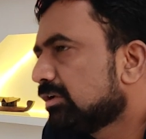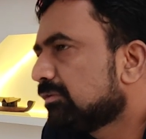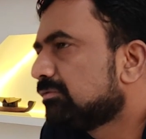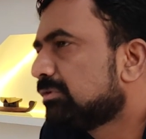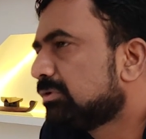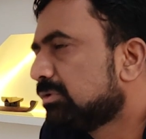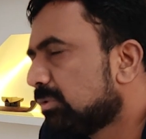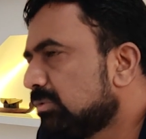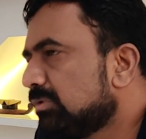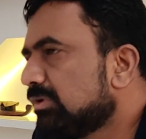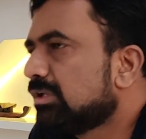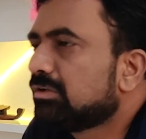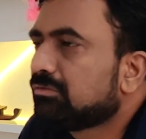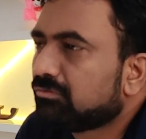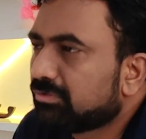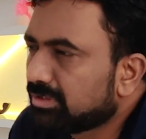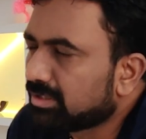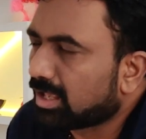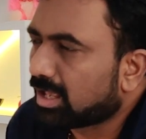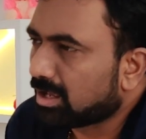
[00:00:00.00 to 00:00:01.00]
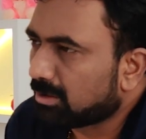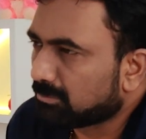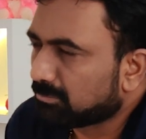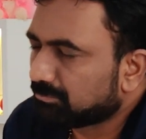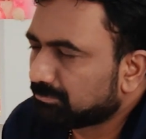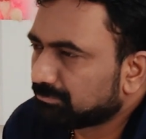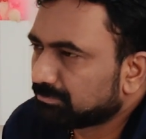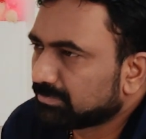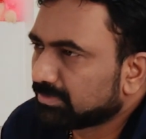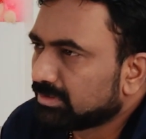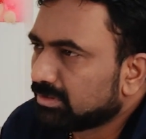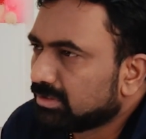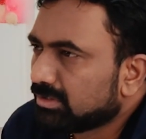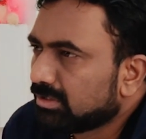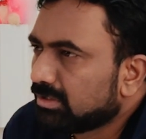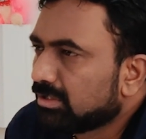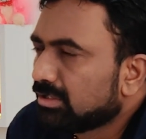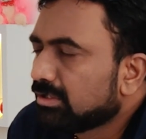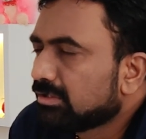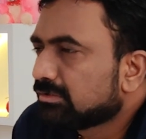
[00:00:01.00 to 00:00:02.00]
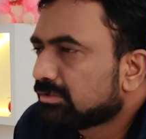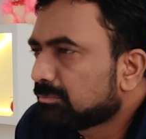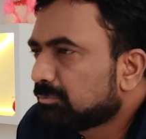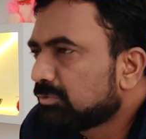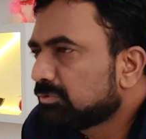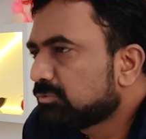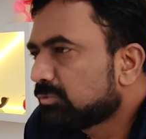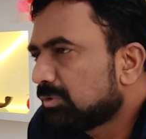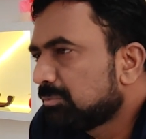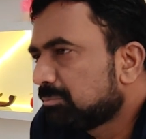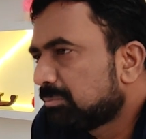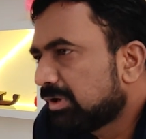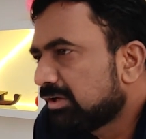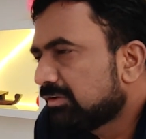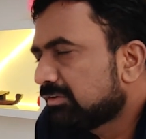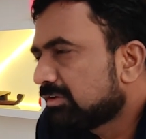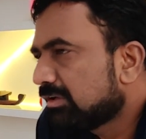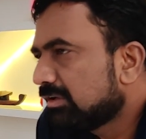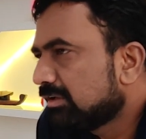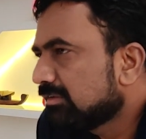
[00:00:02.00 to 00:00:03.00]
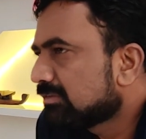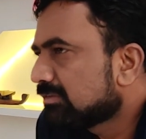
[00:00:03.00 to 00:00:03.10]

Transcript: of donor we have. Suppose one patient